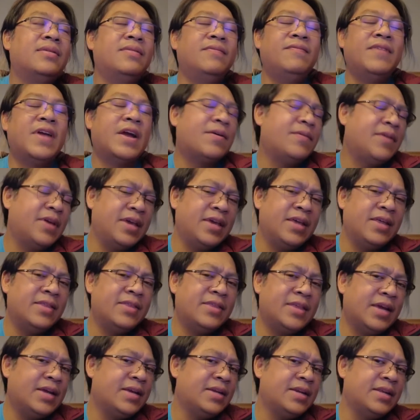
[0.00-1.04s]
varying
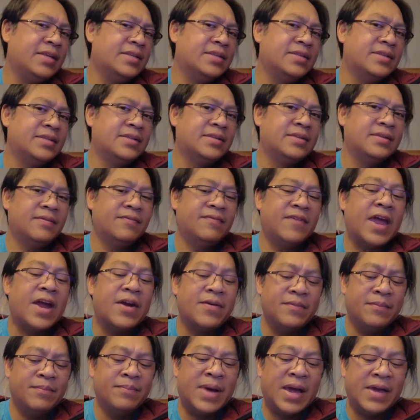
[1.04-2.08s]
thickness,
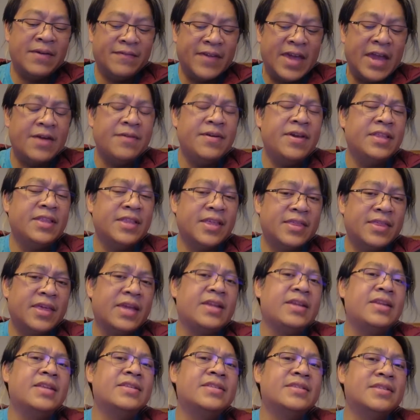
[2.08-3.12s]
by varying the
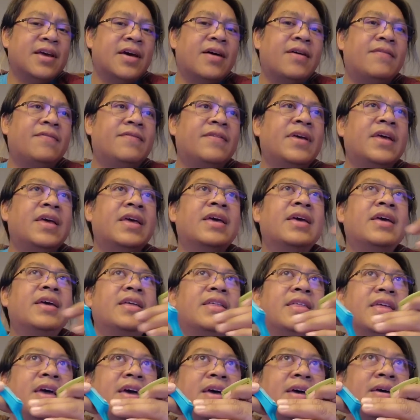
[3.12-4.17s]
thickness of
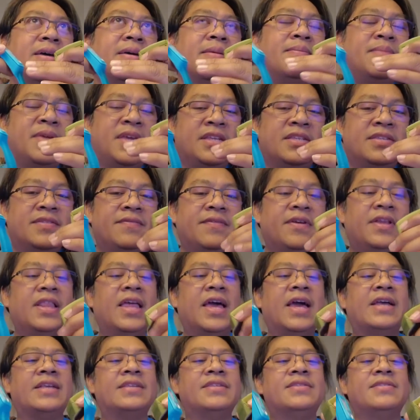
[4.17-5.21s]
a piece of
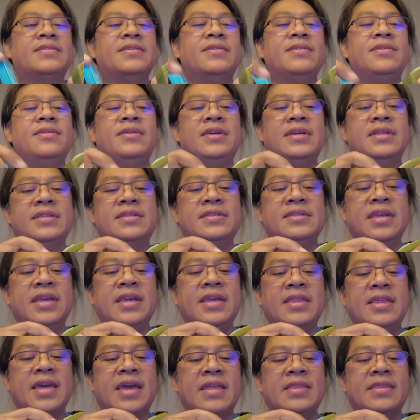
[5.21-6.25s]
glass. So you can see
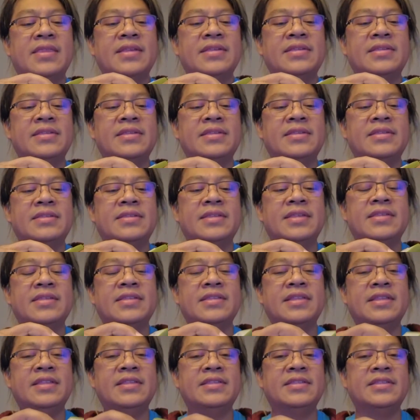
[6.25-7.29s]
that this is
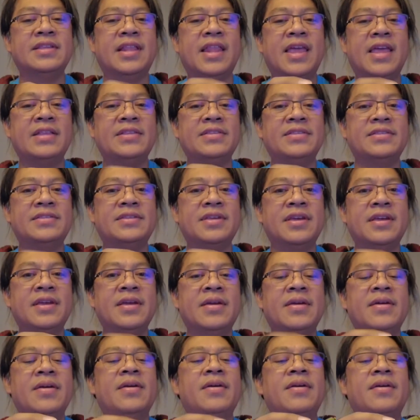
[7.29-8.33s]
a lens
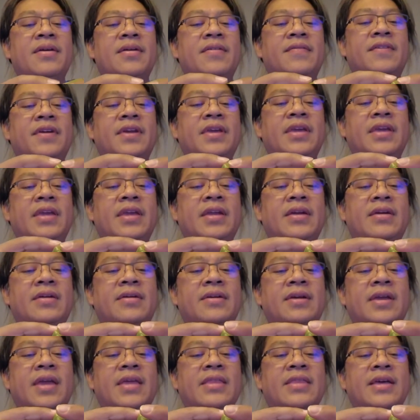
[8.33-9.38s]
over
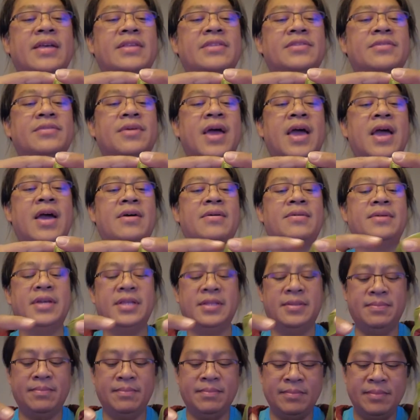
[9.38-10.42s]
here, and that's how
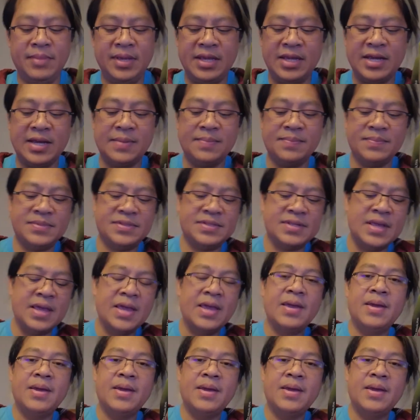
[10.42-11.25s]
it becomes